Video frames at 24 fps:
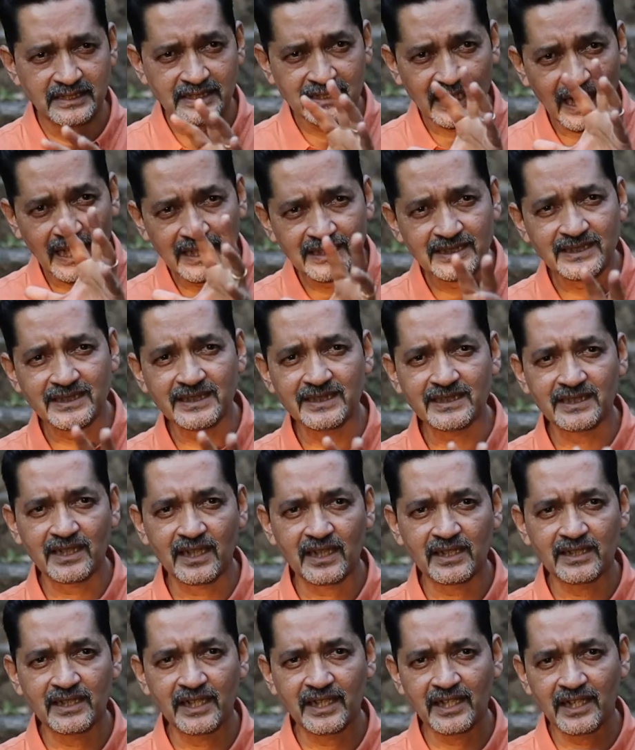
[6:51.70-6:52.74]
Chances
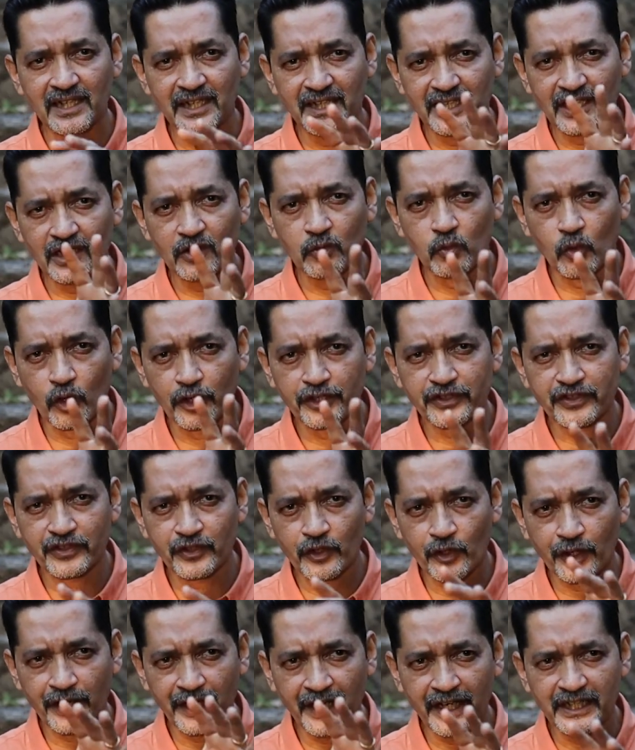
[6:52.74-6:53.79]
are that a little voice
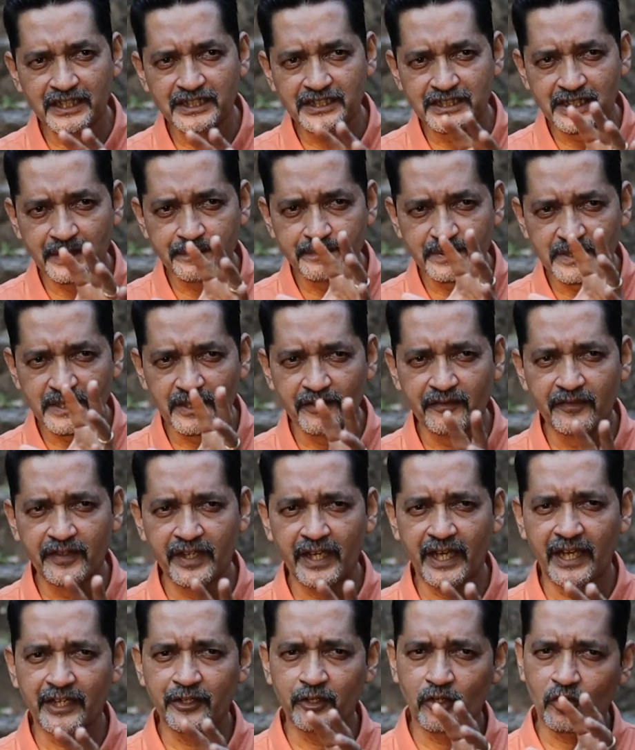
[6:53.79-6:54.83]
in your head chips
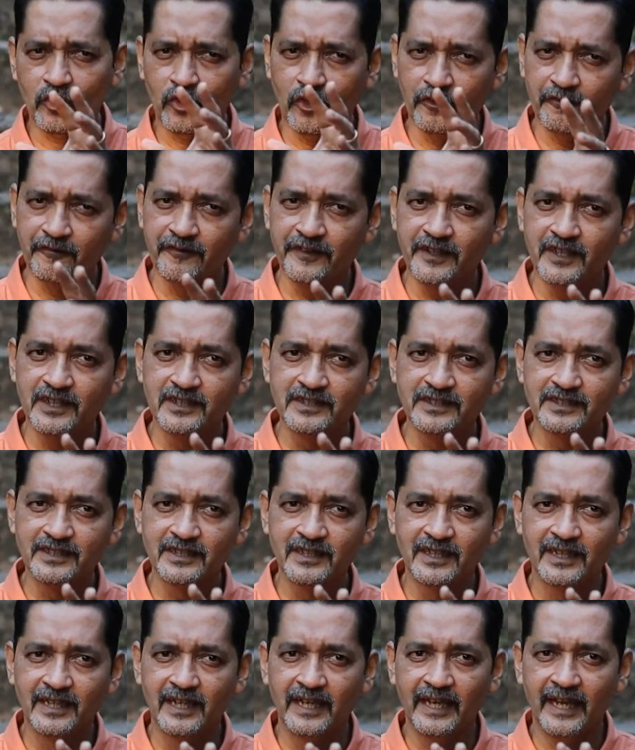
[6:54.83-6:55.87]
away at your confidence
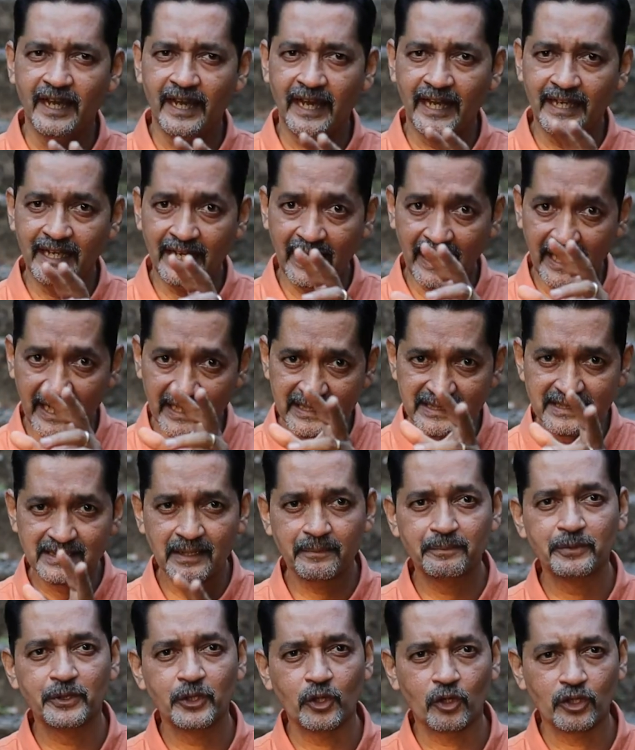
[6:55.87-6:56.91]
and adds
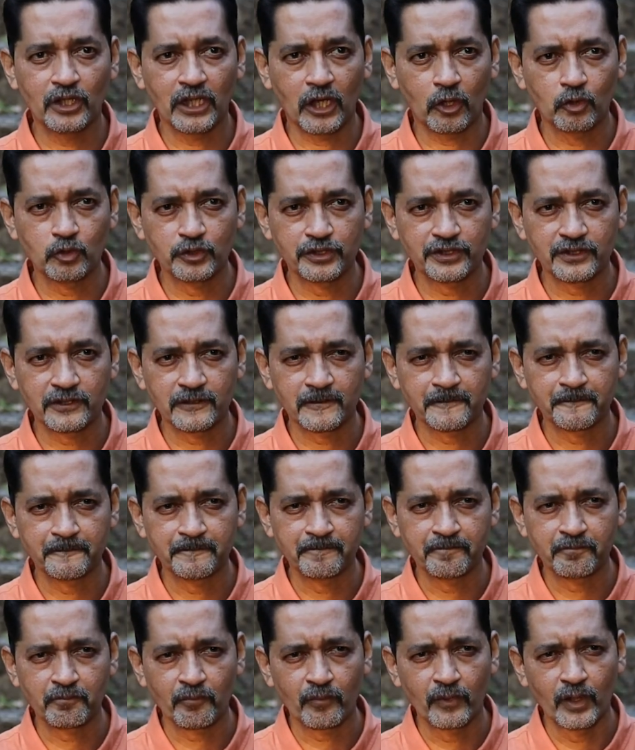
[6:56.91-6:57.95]
up to your doubts.
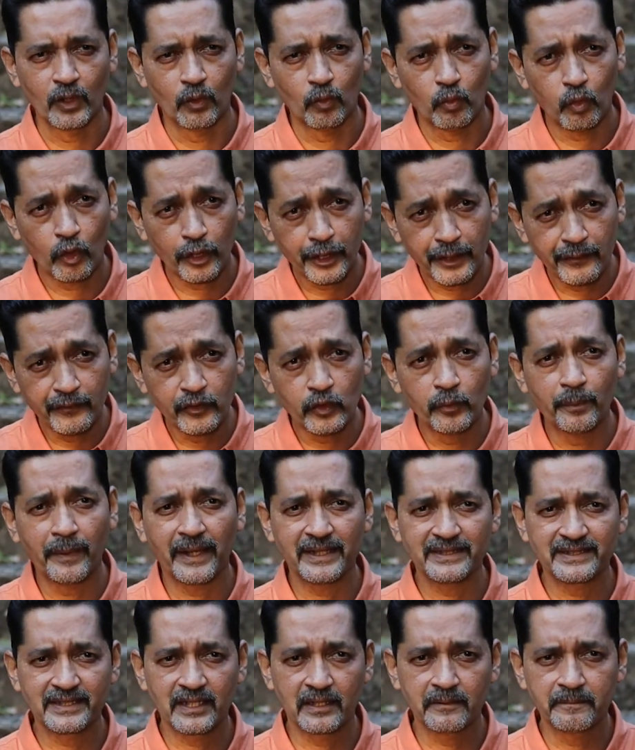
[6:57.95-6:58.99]
What if you
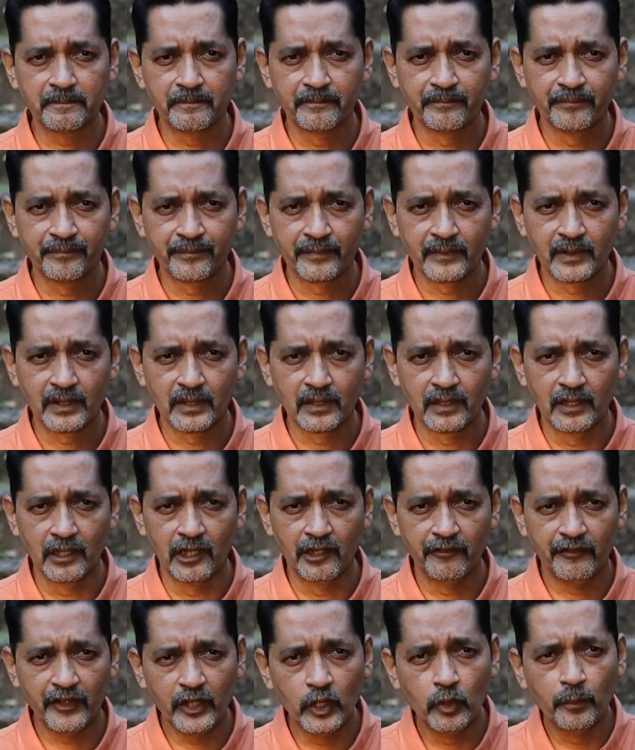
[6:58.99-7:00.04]
mess up?
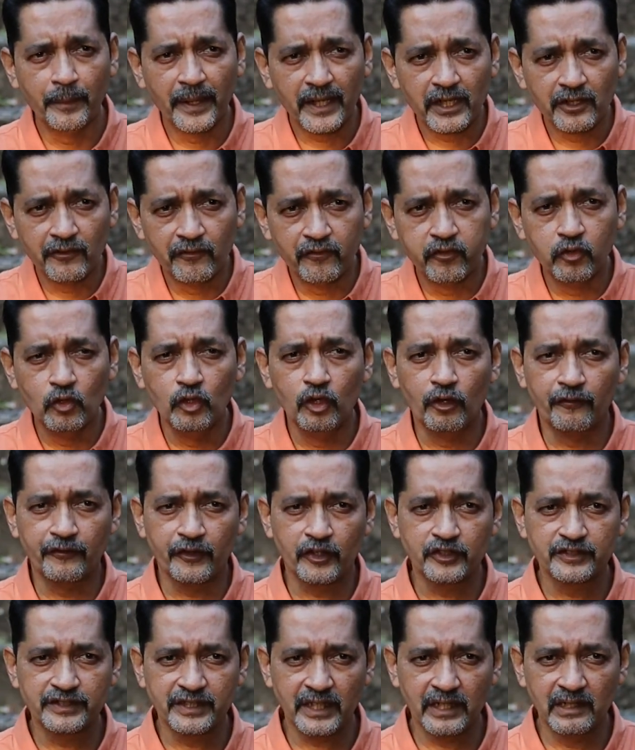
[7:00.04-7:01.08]
Will you make a fool of
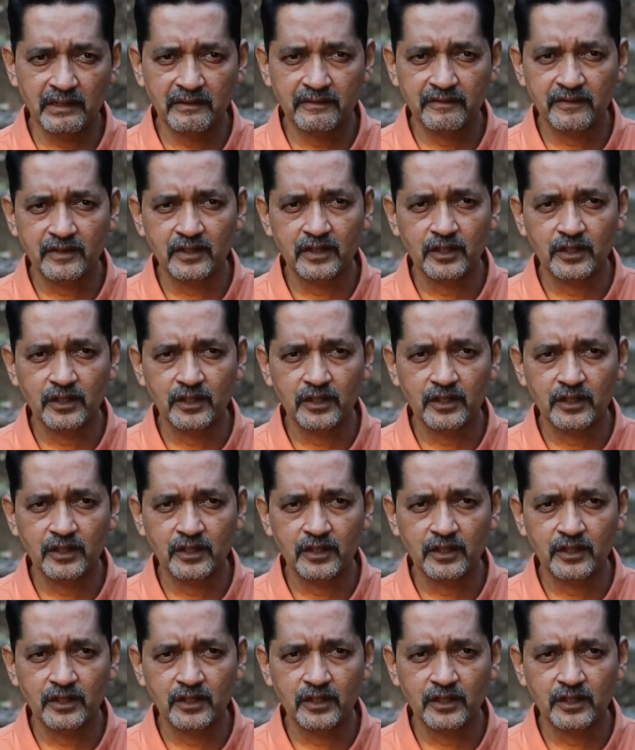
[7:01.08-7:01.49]
yourself?